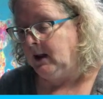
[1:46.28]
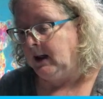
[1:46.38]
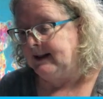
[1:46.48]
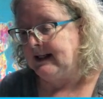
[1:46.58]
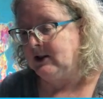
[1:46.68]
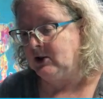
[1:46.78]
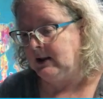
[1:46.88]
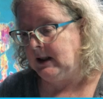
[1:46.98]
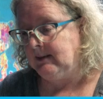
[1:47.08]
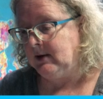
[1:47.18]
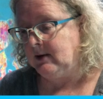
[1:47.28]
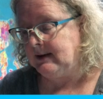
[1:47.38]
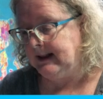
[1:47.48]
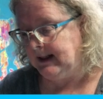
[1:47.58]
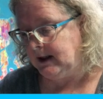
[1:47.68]
I say she
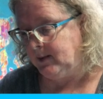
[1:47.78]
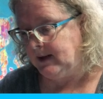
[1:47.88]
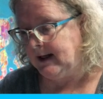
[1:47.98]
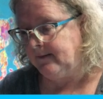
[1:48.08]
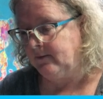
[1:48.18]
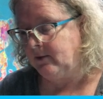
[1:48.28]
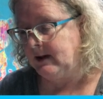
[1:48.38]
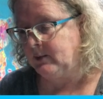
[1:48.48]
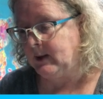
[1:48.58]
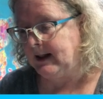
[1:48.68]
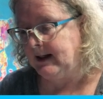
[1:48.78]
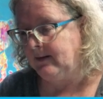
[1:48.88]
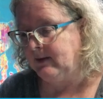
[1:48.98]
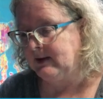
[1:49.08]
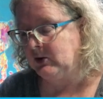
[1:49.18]
because here we have right away,
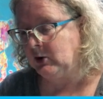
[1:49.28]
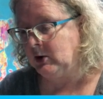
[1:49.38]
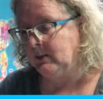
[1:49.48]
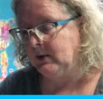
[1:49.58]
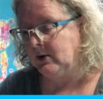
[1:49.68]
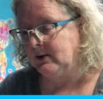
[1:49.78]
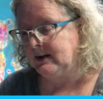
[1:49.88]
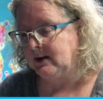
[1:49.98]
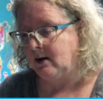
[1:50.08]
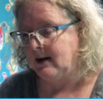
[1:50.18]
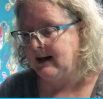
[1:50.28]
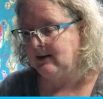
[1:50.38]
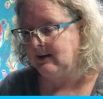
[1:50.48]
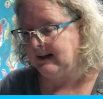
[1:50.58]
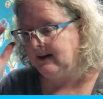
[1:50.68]
this journal belongs to
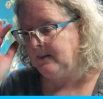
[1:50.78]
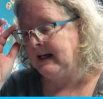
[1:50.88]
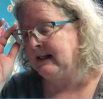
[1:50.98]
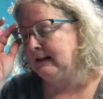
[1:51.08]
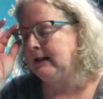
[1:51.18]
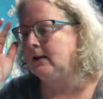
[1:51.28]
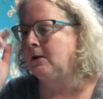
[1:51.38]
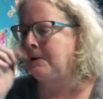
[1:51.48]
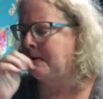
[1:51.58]
Eidothea pen deer.